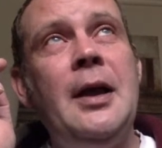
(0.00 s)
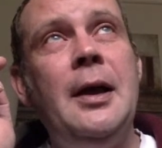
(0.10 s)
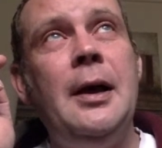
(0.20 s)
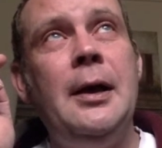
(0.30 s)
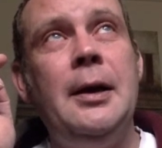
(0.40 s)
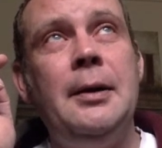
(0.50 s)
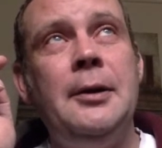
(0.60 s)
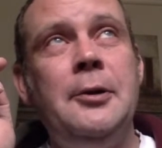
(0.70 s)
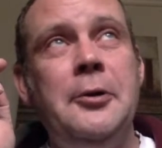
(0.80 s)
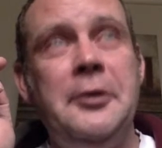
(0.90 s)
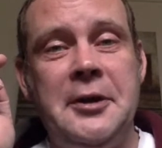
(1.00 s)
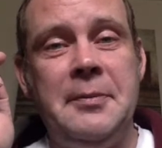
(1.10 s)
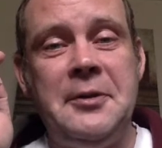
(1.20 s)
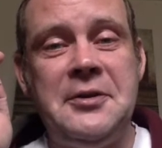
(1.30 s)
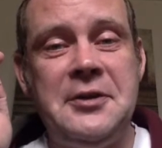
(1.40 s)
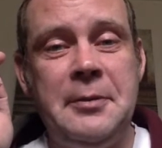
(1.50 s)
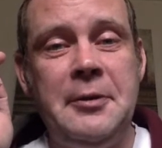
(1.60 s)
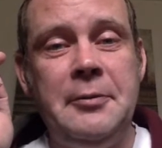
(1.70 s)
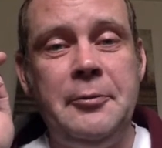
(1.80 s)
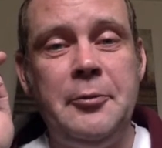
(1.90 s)
a lawyer came in to see
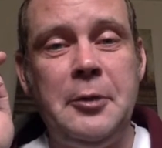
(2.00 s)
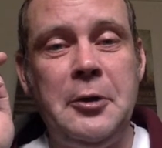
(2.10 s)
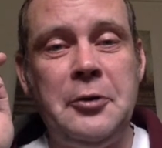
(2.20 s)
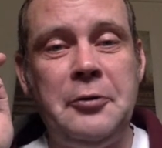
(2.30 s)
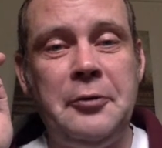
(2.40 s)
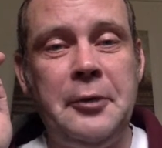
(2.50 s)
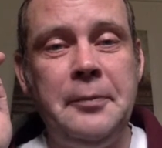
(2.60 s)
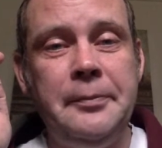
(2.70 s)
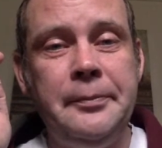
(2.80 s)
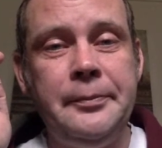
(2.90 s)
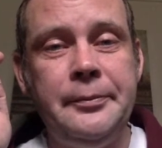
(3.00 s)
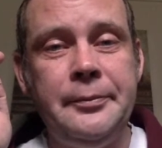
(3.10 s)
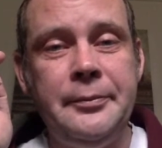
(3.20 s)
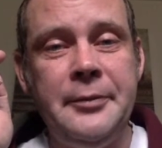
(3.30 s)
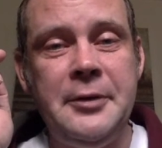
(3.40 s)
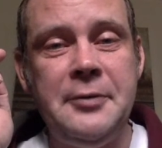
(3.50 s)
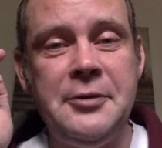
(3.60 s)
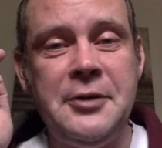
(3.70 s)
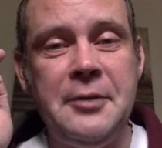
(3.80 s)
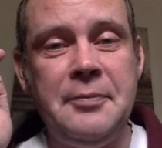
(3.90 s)
me from a local firm. He
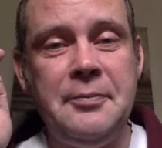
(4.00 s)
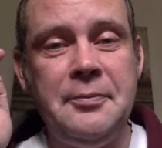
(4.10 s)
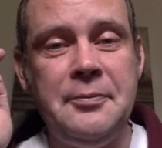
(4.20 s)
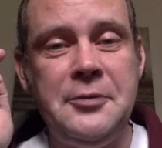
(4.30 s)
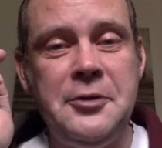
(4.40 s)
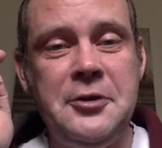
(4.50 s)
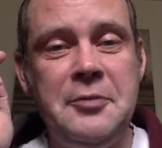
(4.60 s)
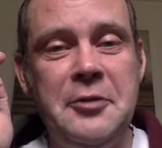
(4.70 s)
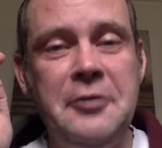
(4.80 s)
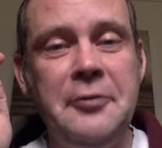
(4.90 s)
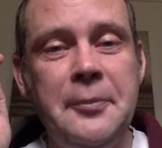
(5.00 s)
was duty brief.